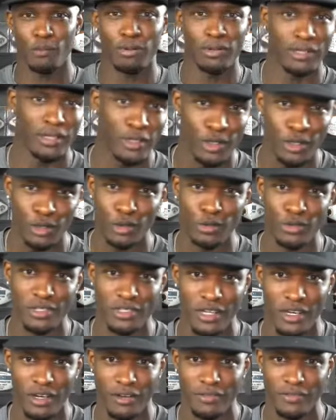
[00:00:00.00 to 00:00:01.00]
political
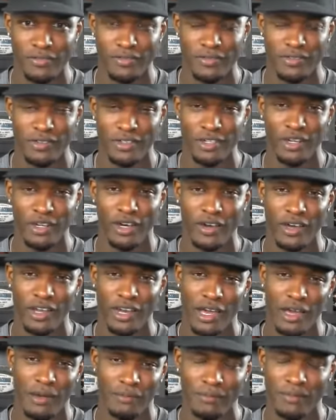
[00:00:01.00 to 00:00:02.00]
stuff, you know, and
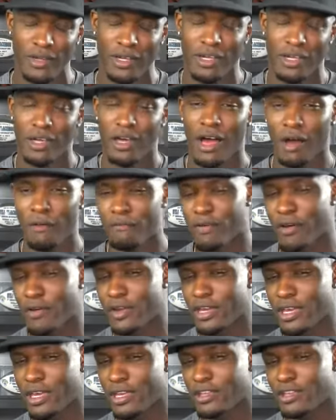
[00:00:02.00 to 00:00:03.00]
I'm
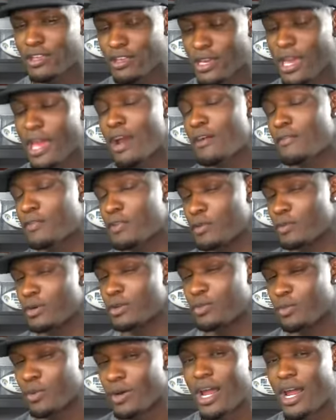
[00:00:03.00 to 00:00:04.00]
very careful with
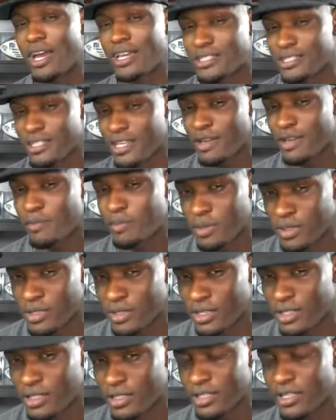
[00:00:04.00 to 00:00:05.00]
what I say
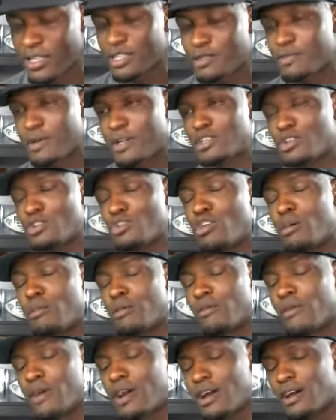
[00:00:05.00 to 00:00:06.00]
politically, especially when I'm
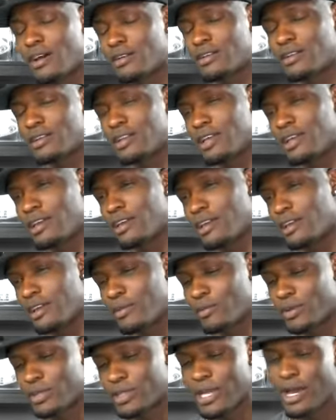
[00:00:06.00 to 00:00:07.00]
around and
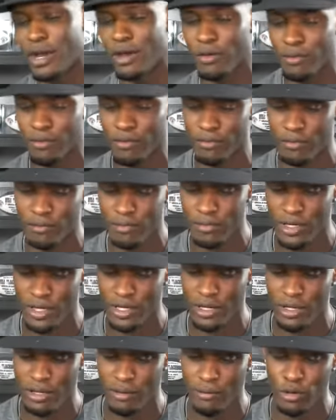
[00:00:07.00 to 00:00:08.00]
without
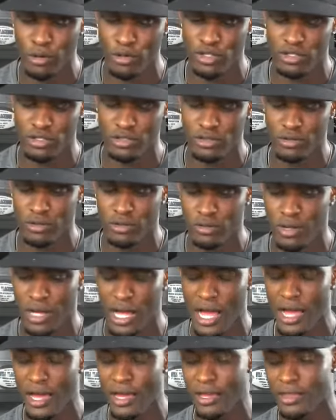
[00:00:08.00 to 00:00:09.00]
getting emotional.
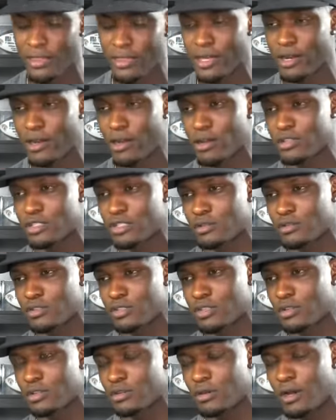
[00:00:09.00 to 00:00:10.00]
And then also
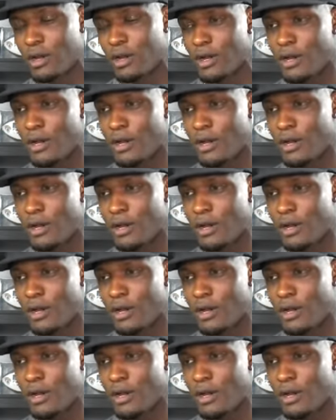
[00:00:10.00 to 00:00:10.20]
too,